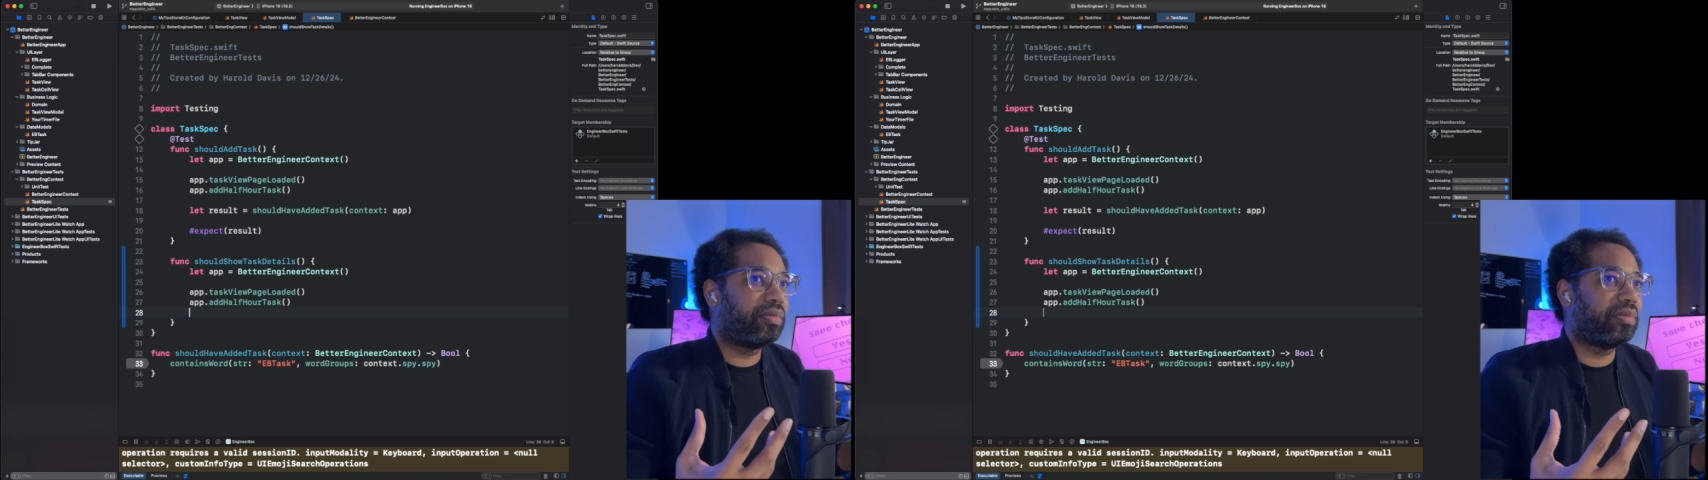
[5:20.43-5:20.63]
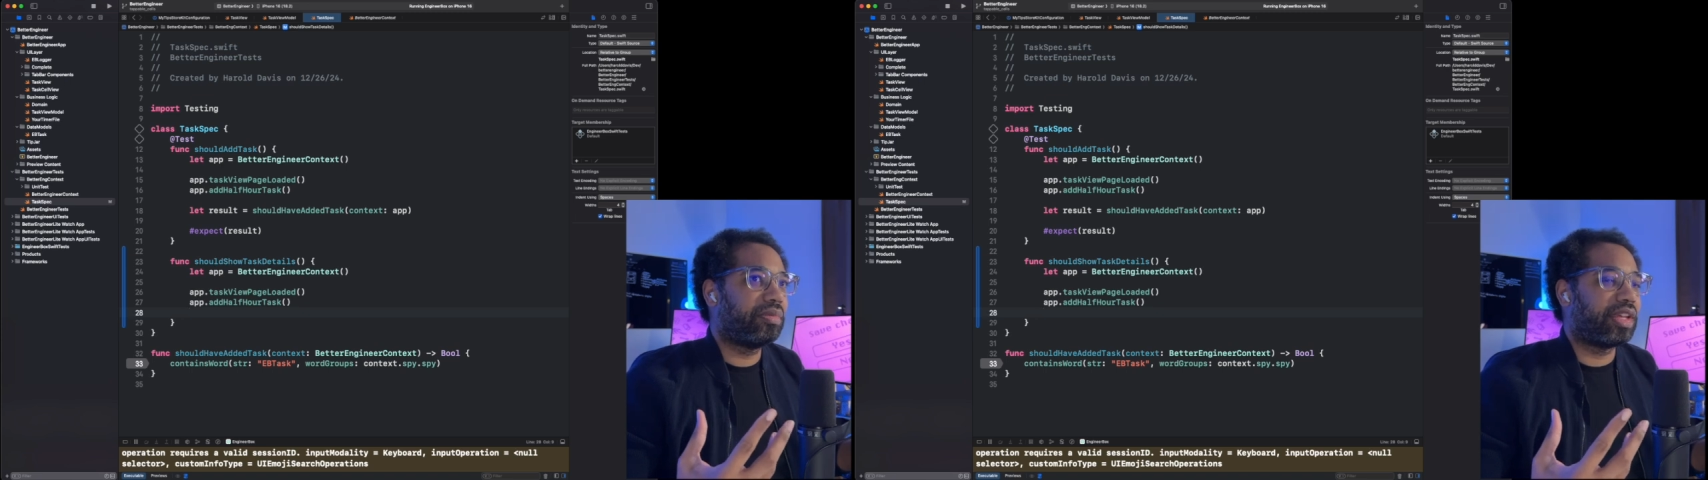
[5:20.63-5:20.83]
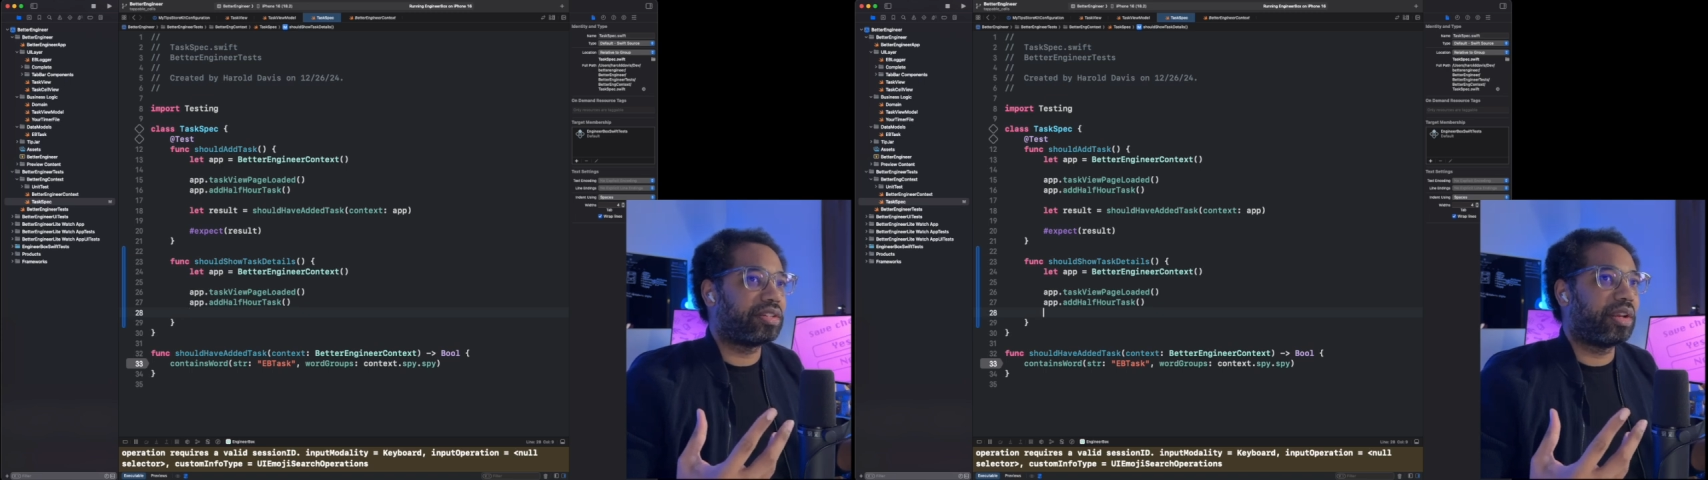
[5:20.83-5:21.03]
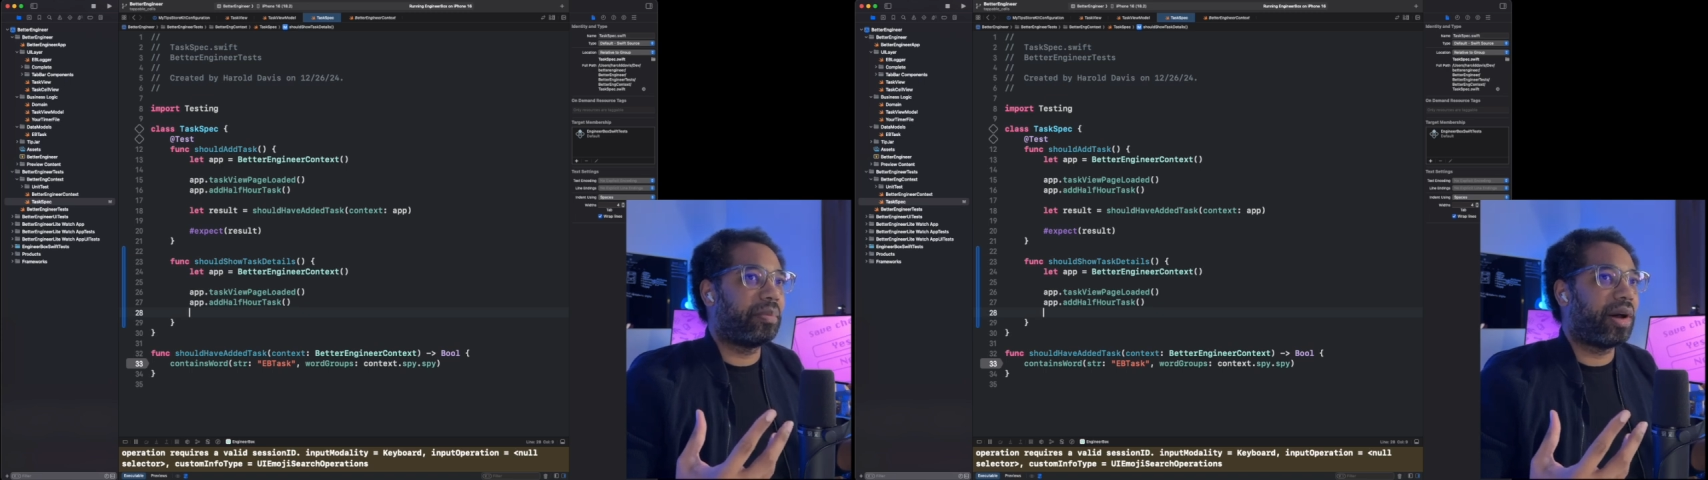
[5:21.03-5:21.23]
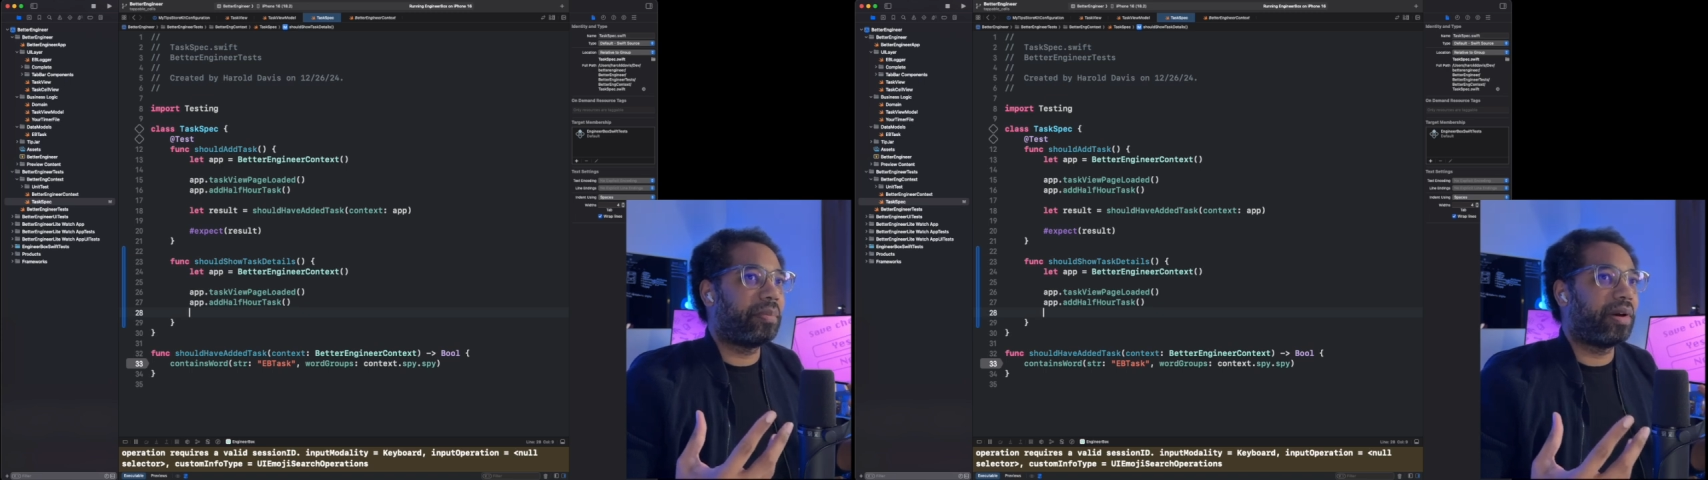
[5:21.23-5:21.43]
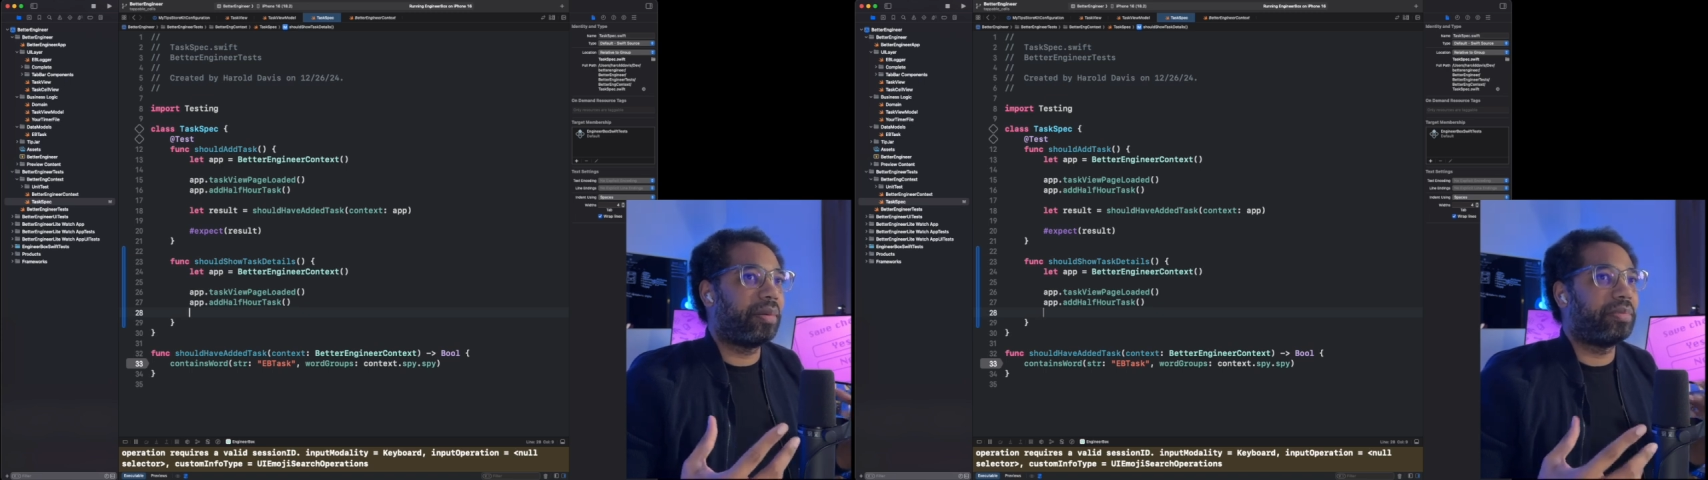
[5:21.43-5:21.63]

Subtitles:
that's going to pop up,